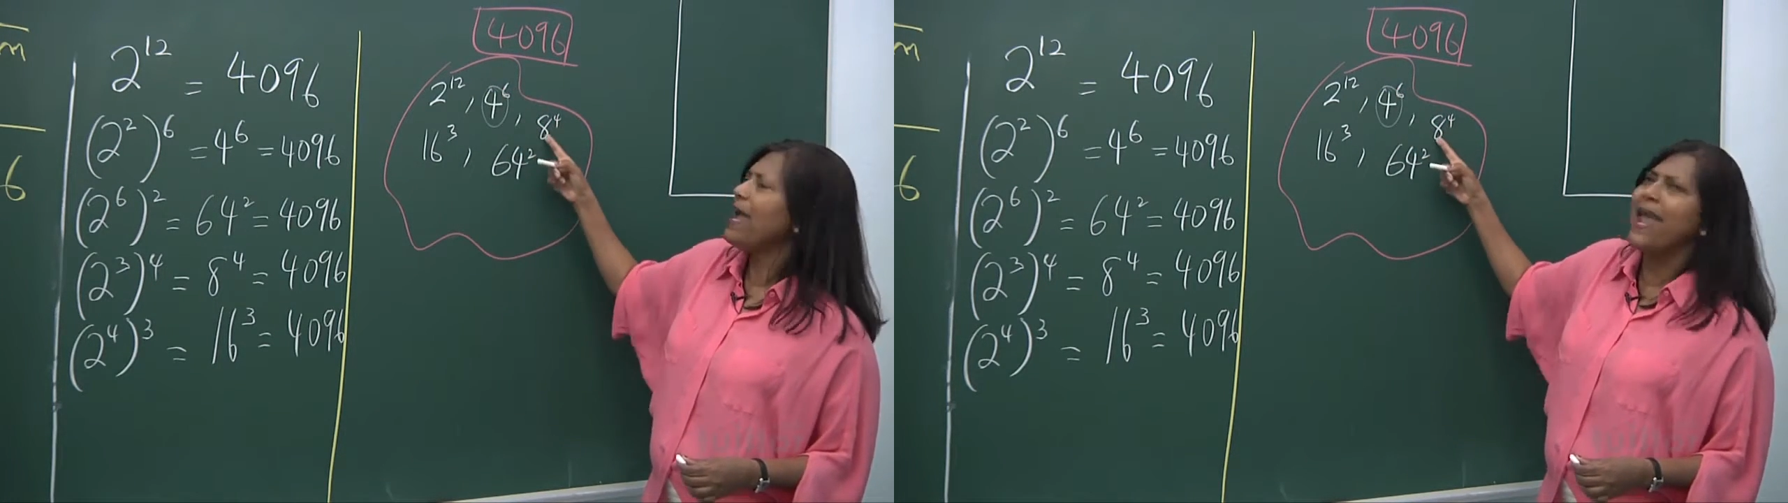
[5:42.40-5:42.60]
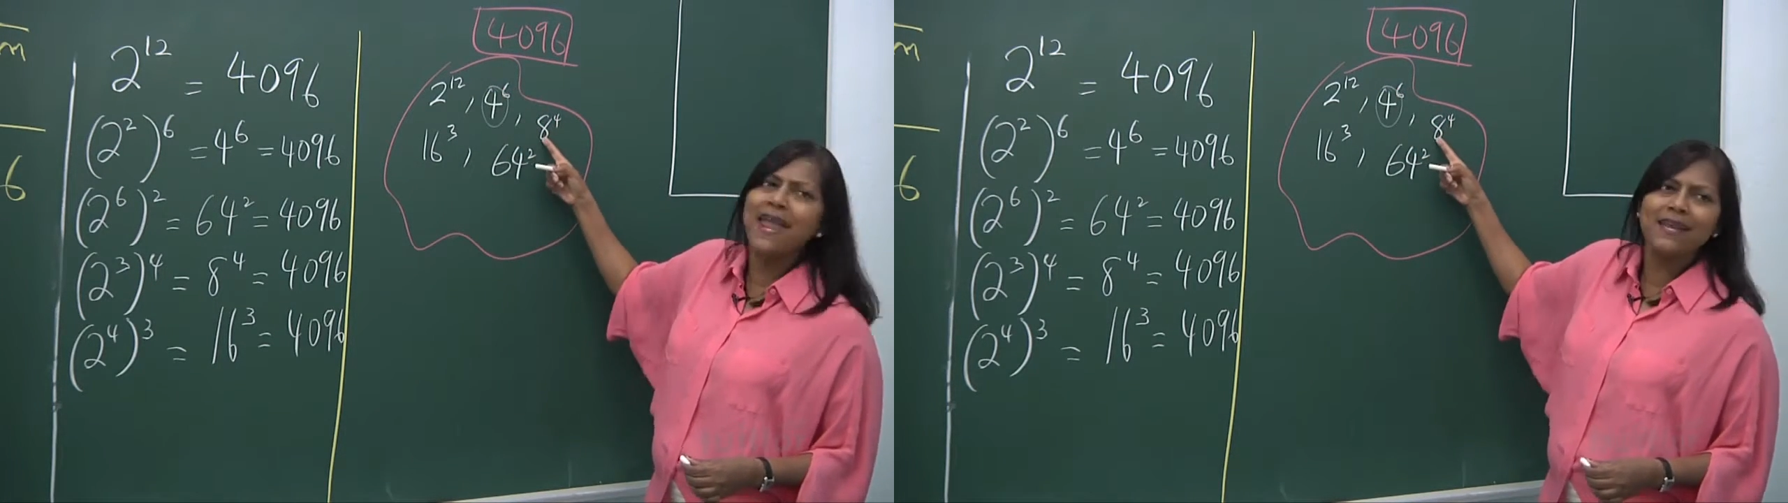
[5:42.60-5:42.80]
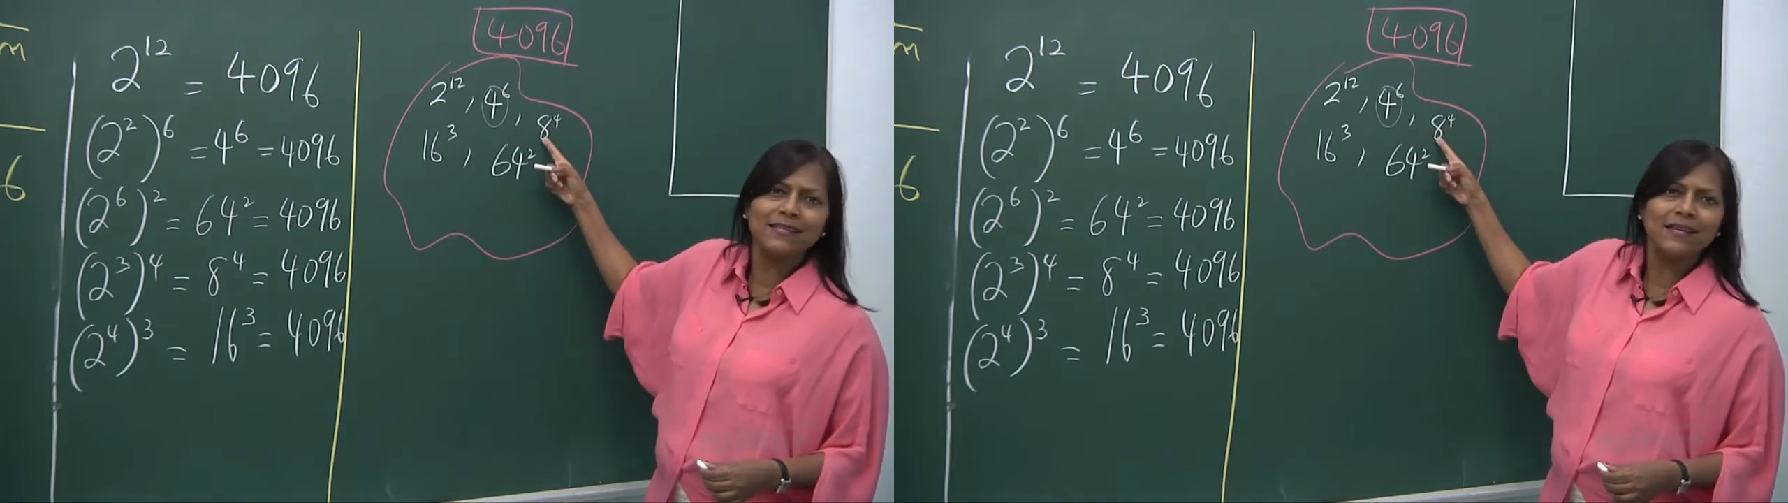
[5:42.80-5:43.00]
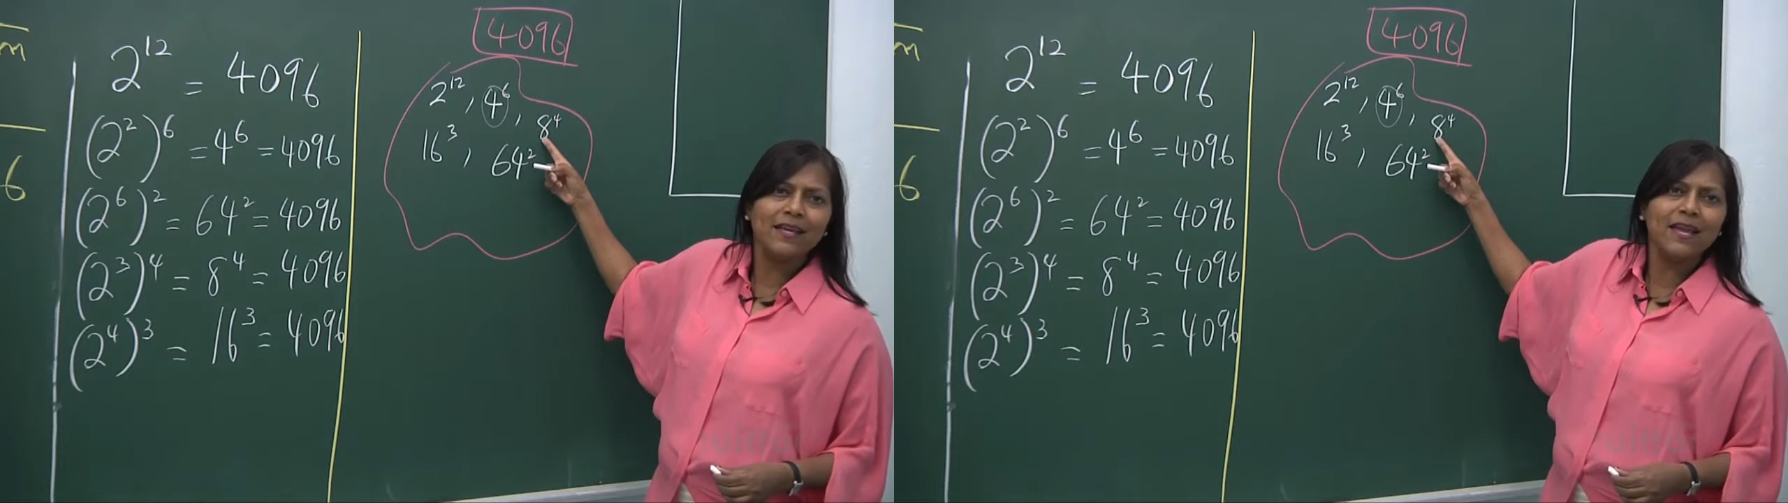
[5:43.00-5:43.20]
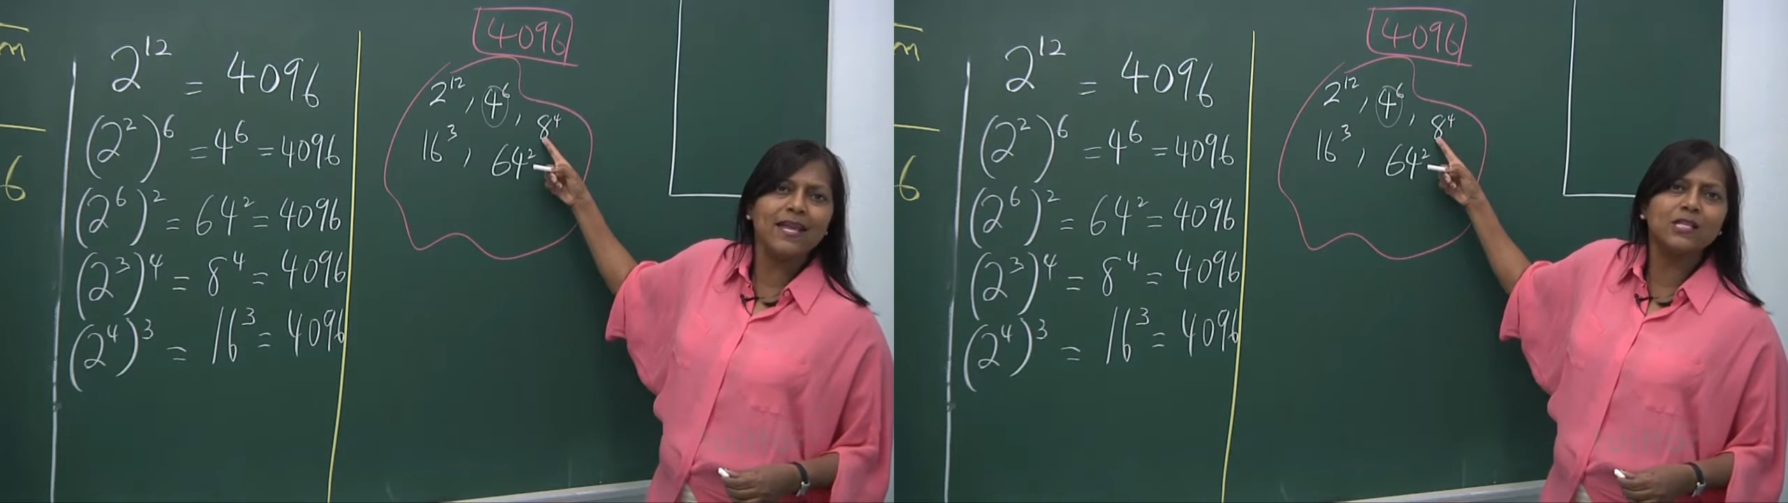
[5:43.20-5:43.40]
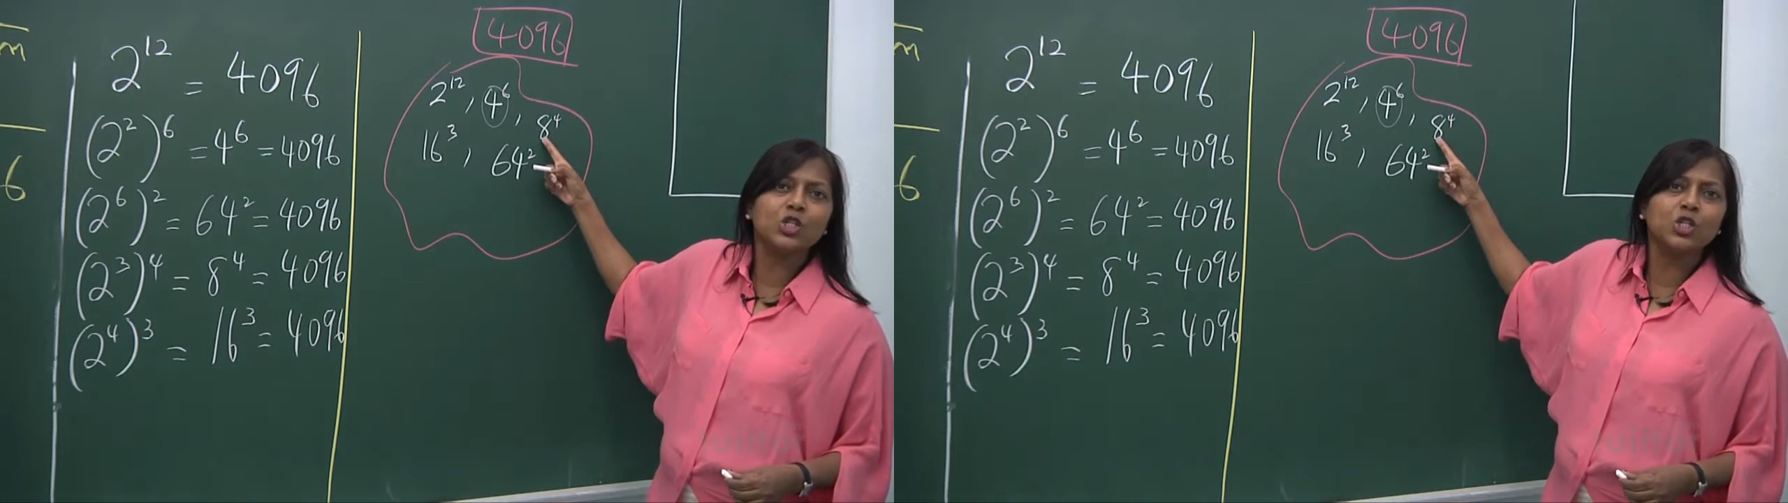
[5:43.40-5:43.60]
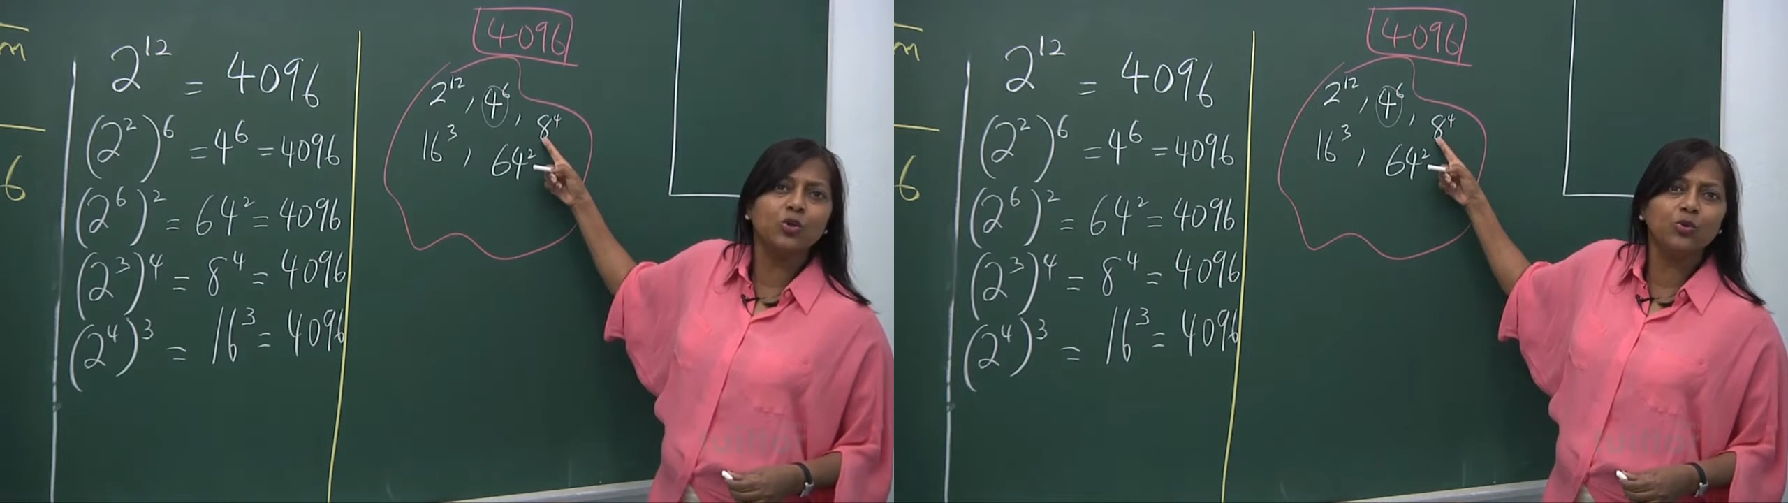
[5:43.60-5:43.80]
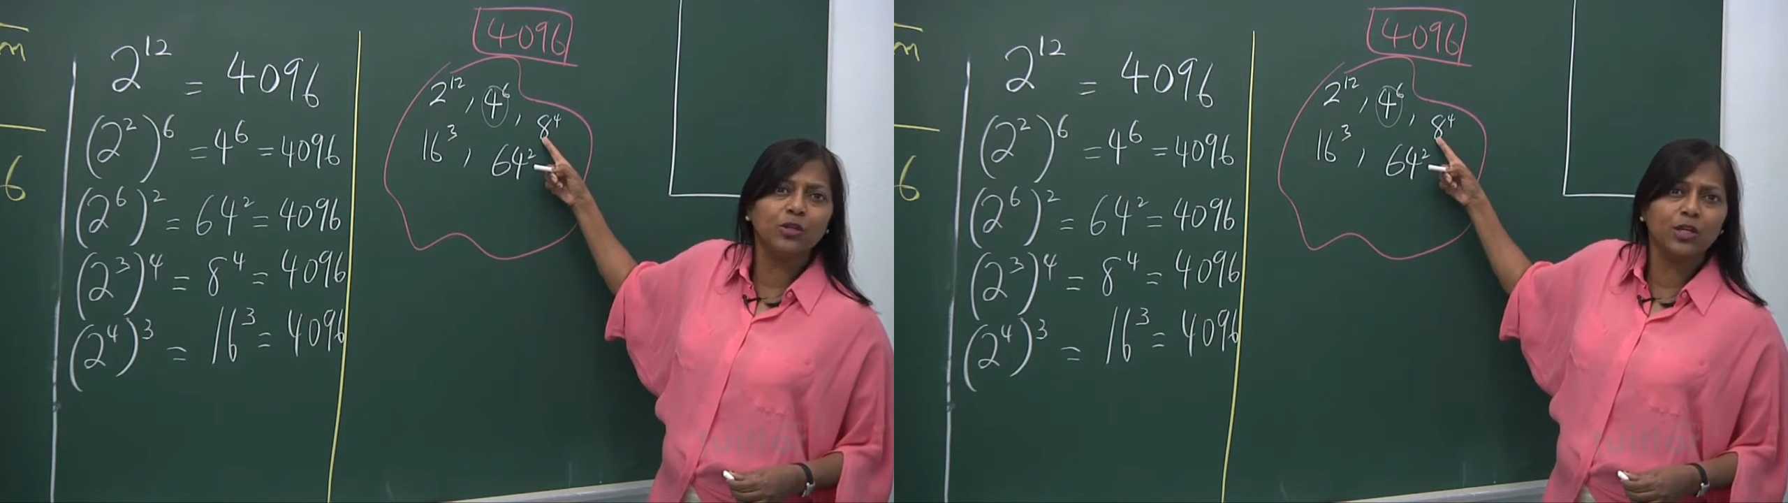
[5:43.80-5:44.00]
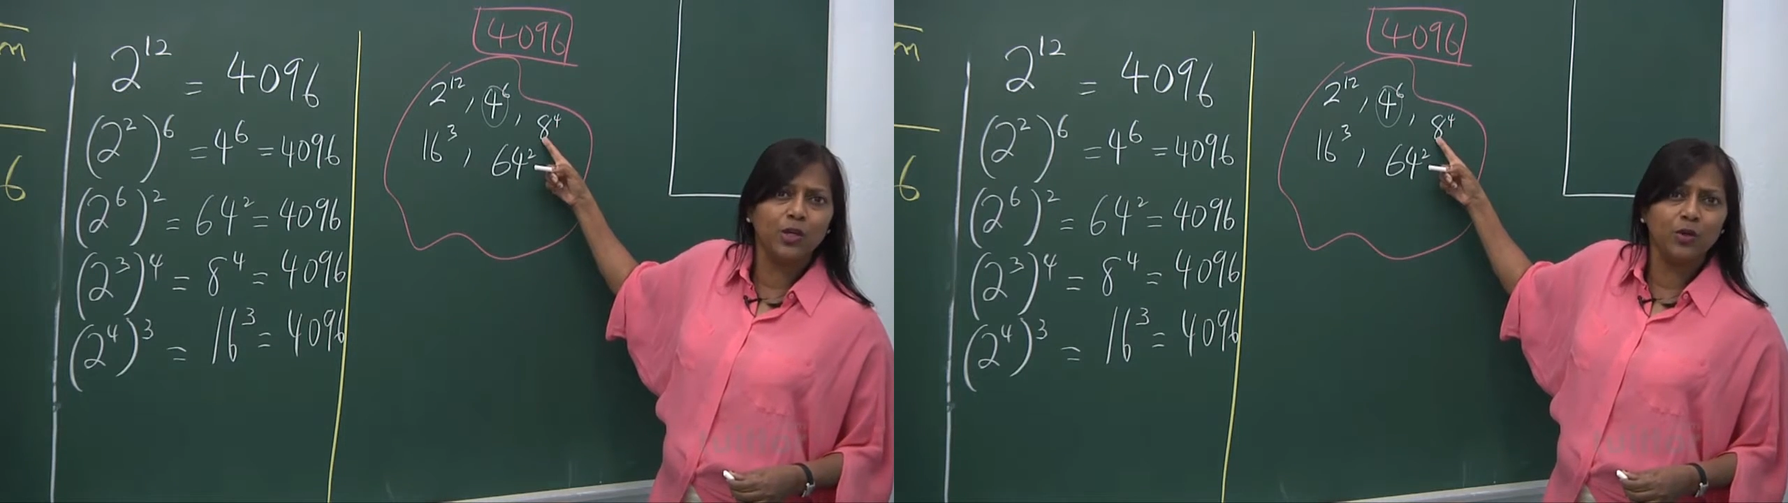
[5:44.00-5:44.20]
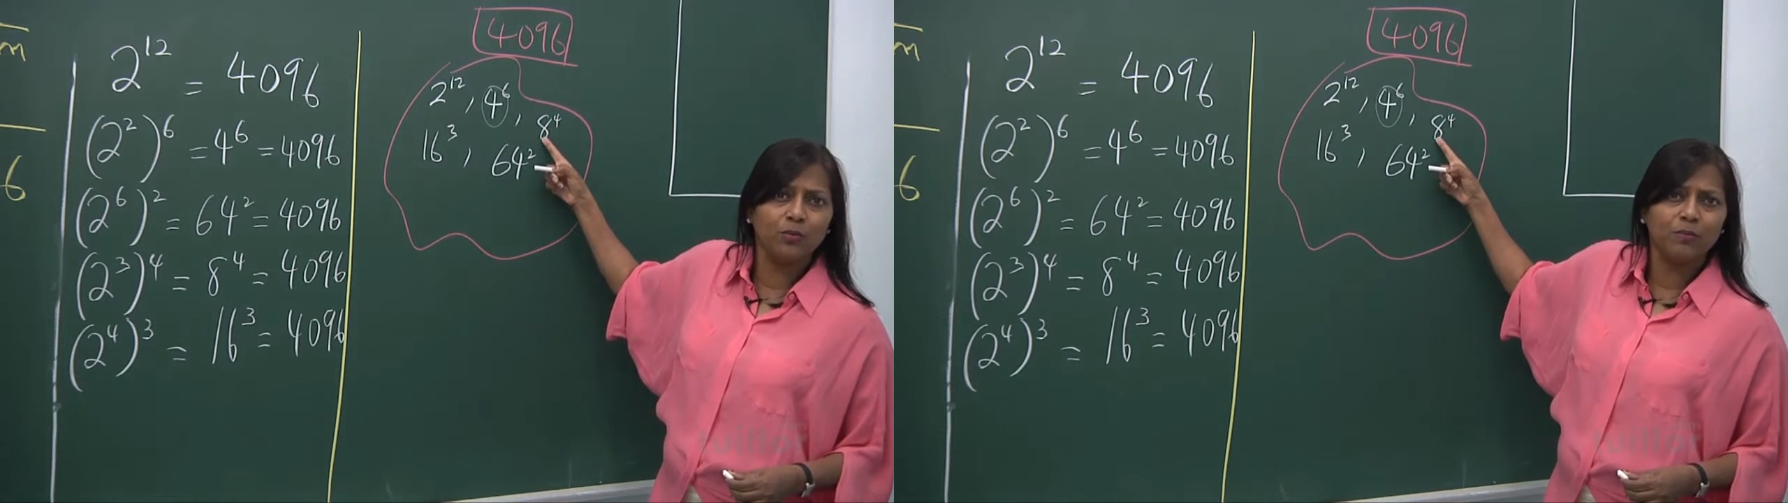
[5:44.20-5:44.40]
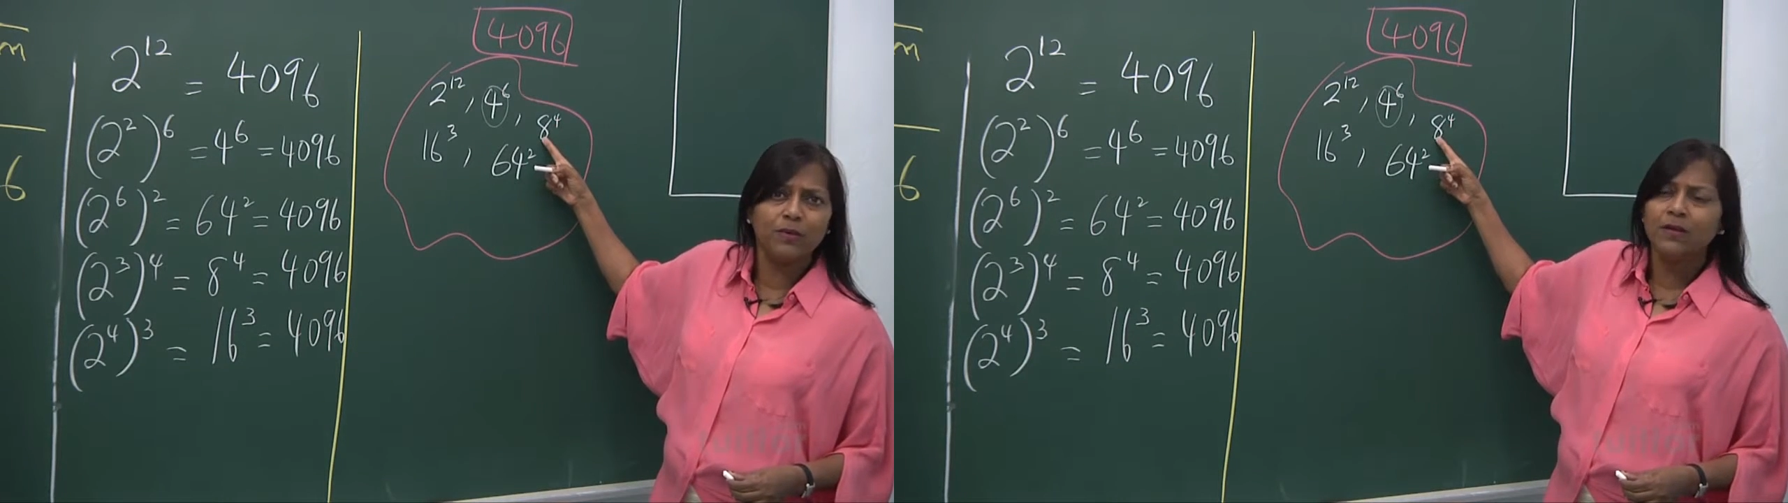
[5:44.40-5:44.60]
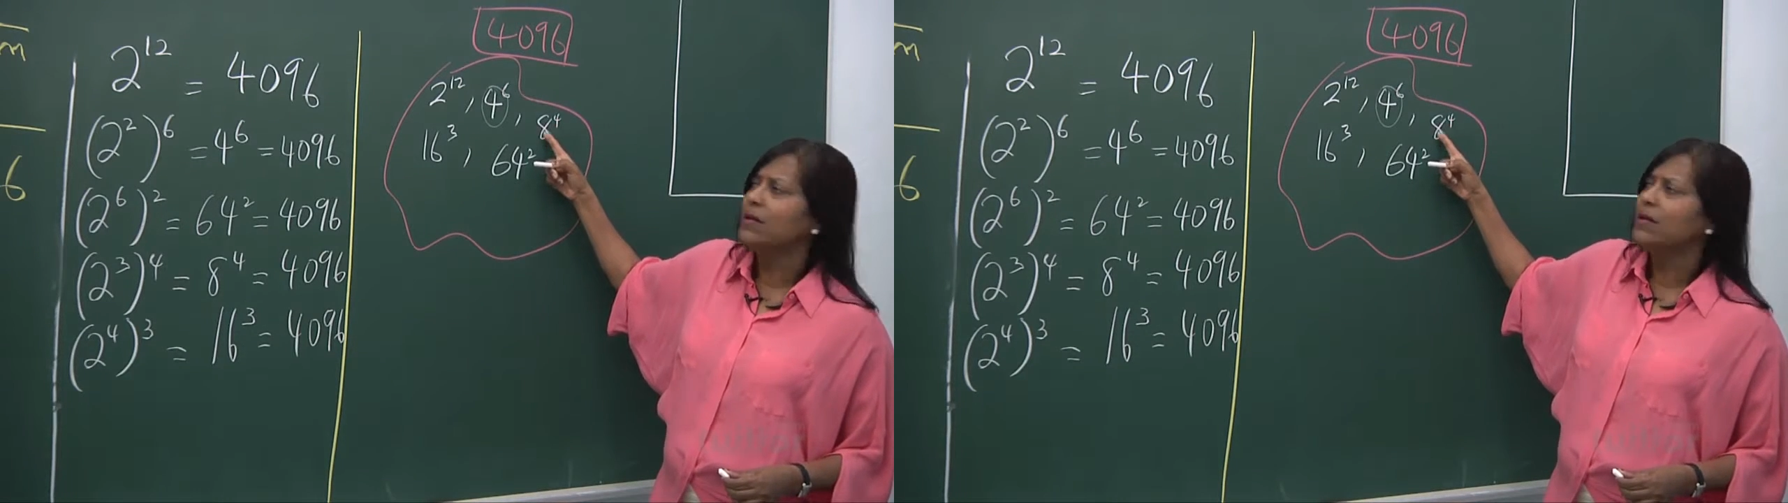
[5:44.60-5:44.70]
8 is 2 cubed.